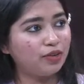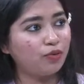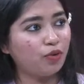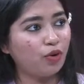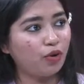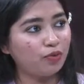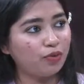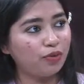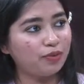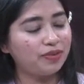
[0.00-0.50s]

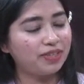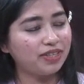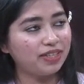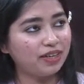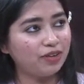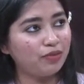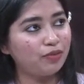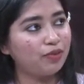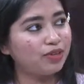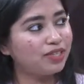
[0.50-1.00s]

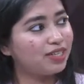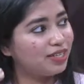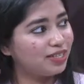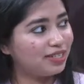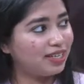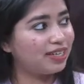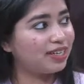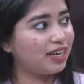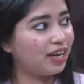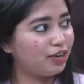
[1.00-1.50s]
We was
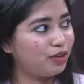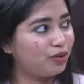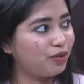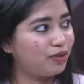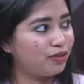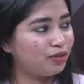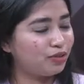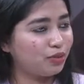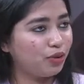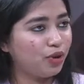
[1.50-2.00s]
listening that
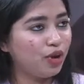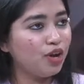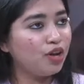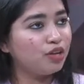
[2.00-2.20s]
also.